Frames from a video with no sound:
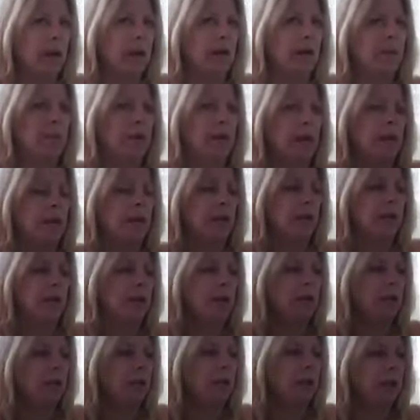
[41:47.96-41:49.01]
quite a bit.
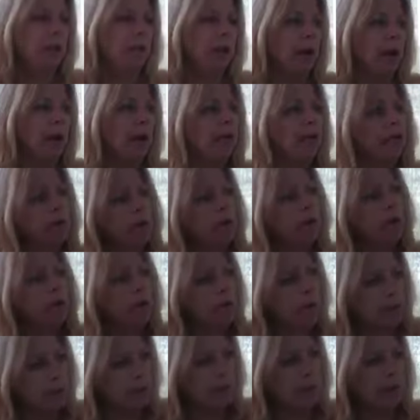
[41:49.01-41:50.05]
You were uh, very
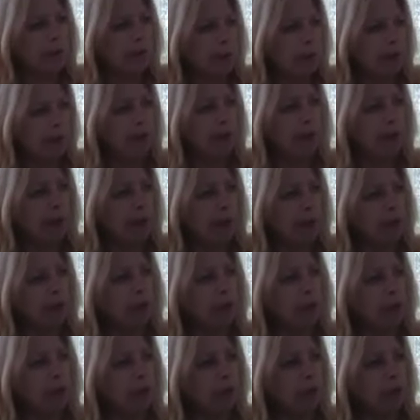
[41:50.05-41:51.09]
respected, I
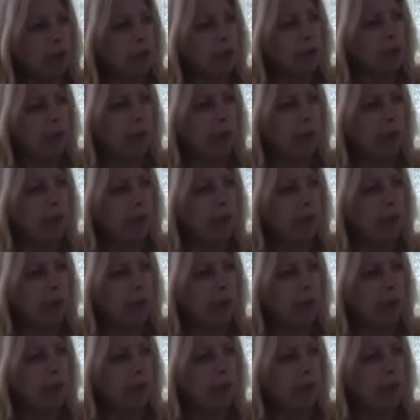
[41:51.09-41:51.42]
imagine, when you